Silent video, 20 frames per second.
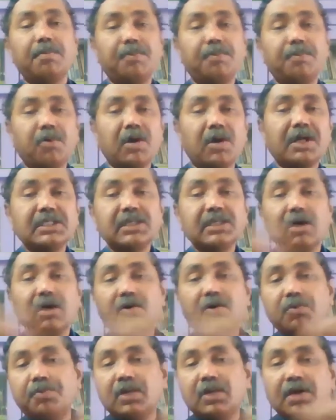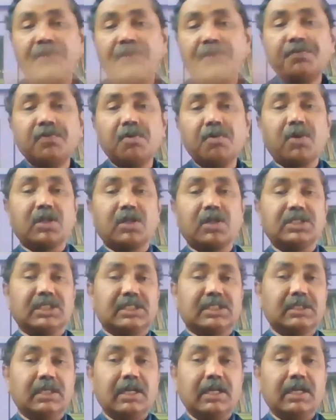Product is output of project,
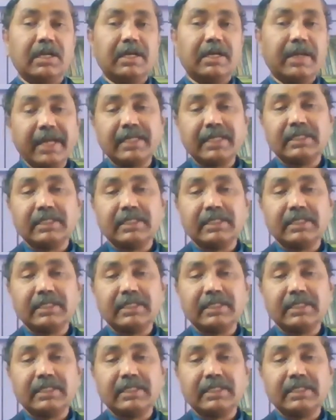right?